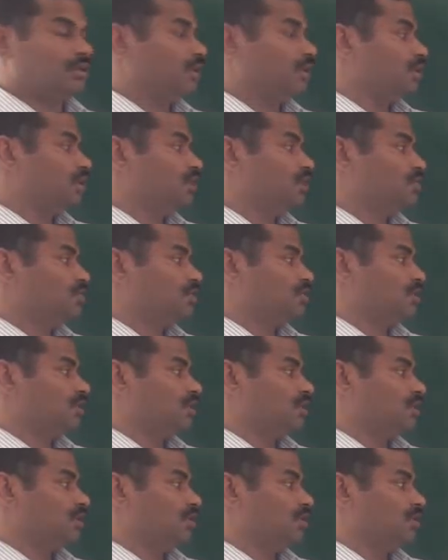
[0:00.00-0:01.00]
And this
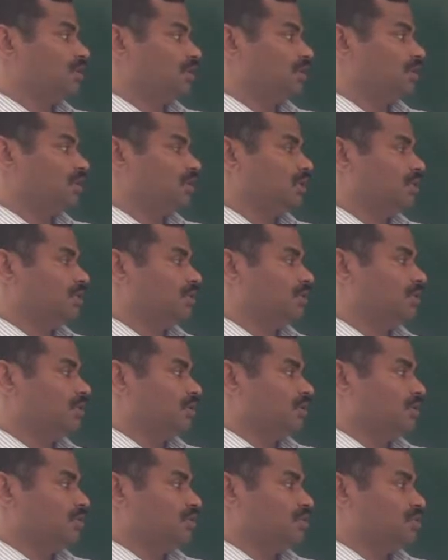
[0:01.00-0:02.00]

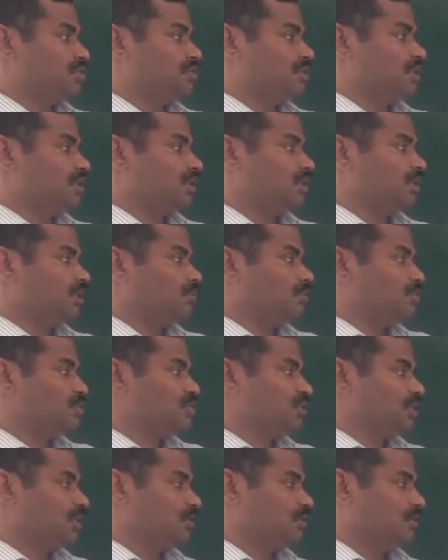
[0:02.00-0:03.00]
here, this electron on
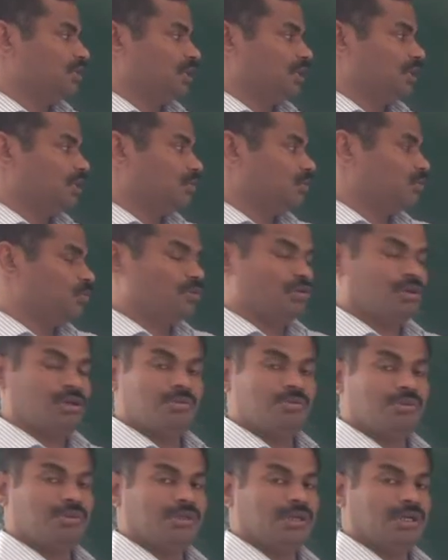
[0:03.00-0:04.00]
this side, here I have more
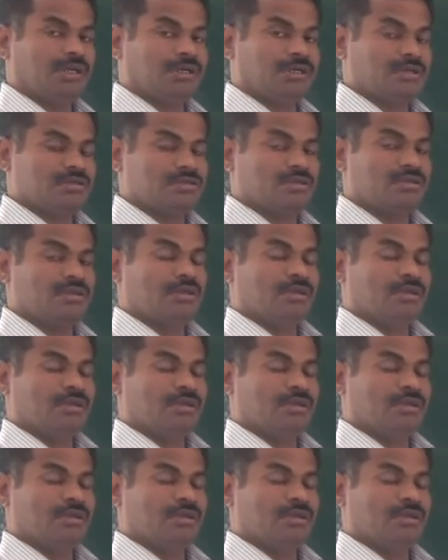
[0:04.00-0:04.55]
number of electrons.